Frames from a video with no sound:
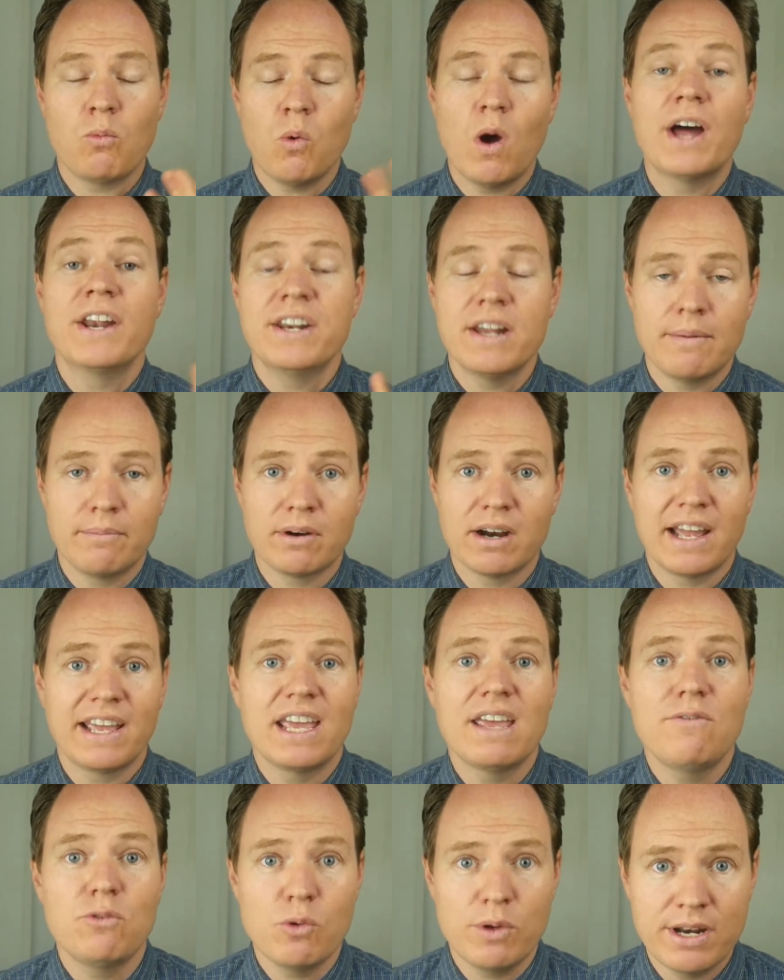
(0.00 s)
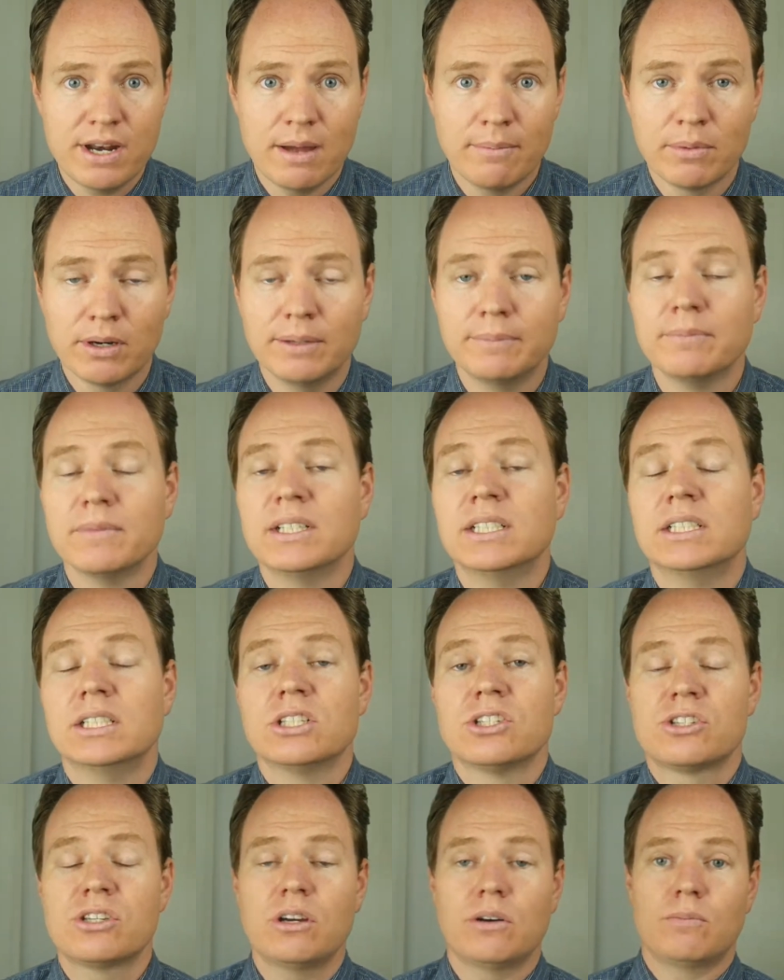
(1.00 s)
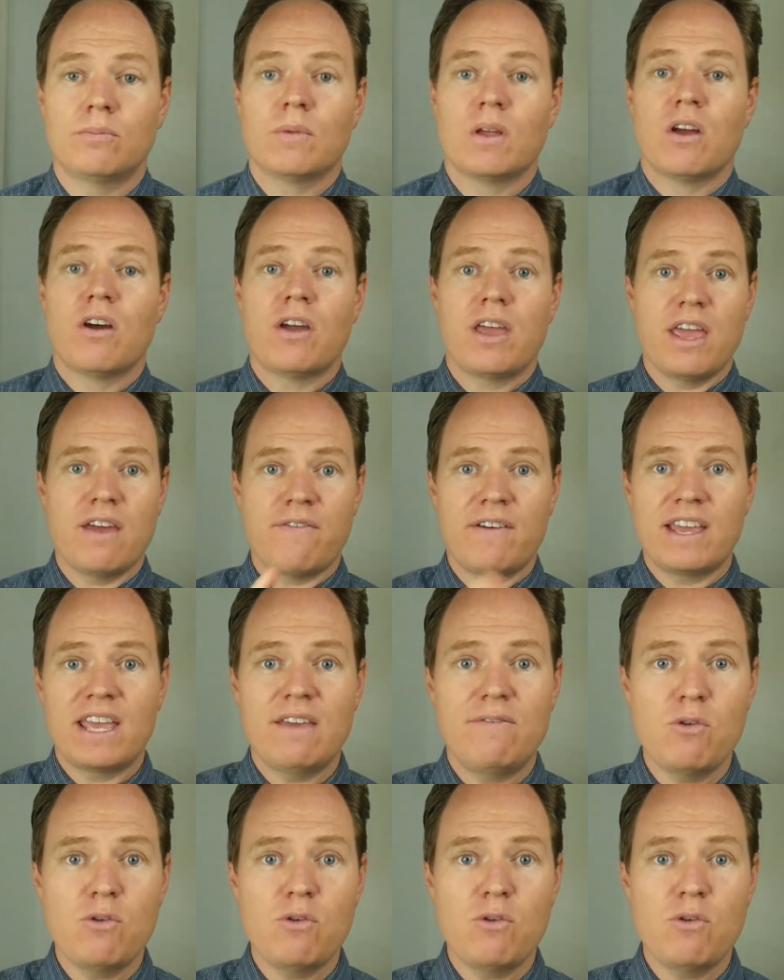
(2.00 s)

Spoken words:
number. I gave you a number. So if I give